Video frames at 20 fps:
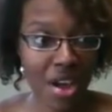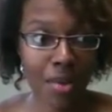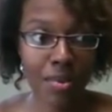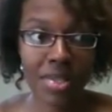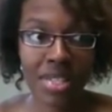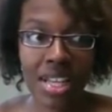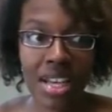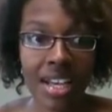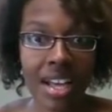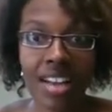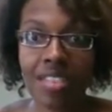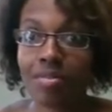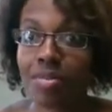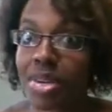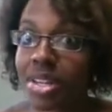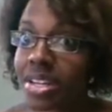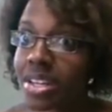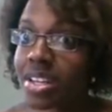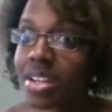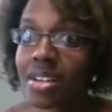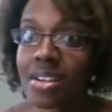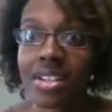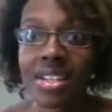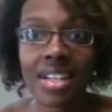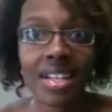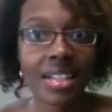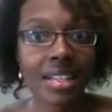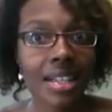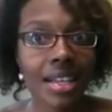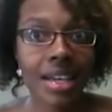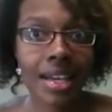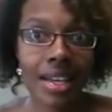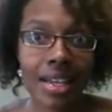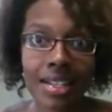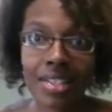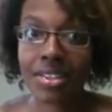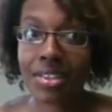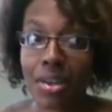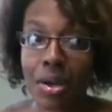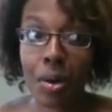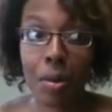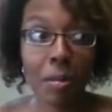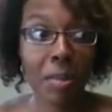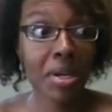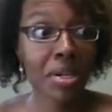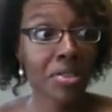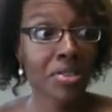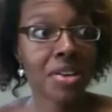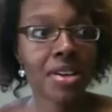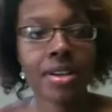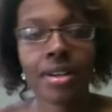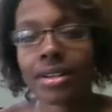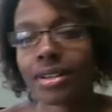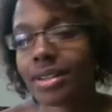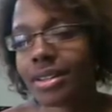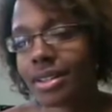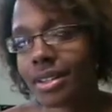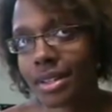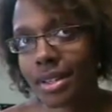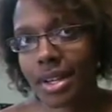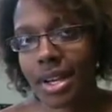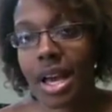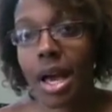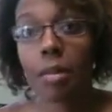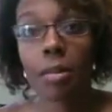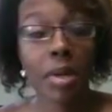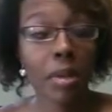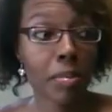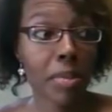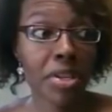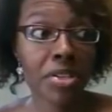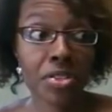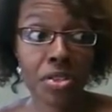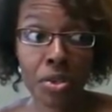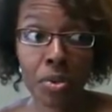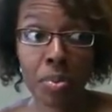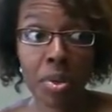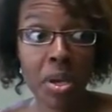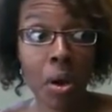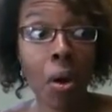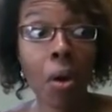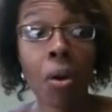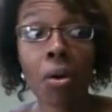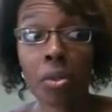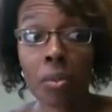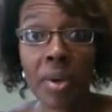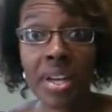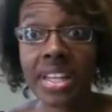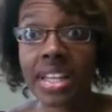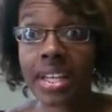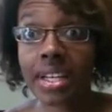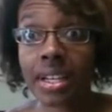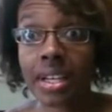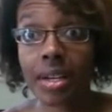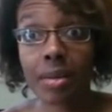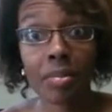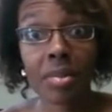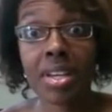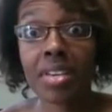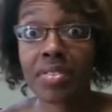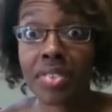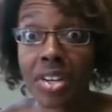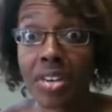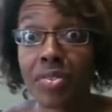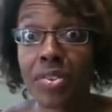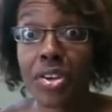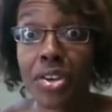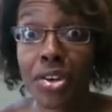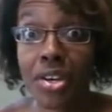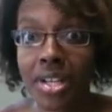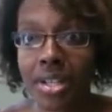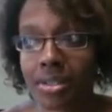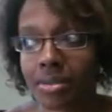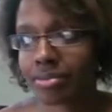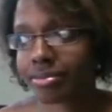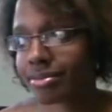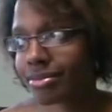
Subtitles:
was like, I've been here, done that, make sure you pee all the way in that cup, give enough urine.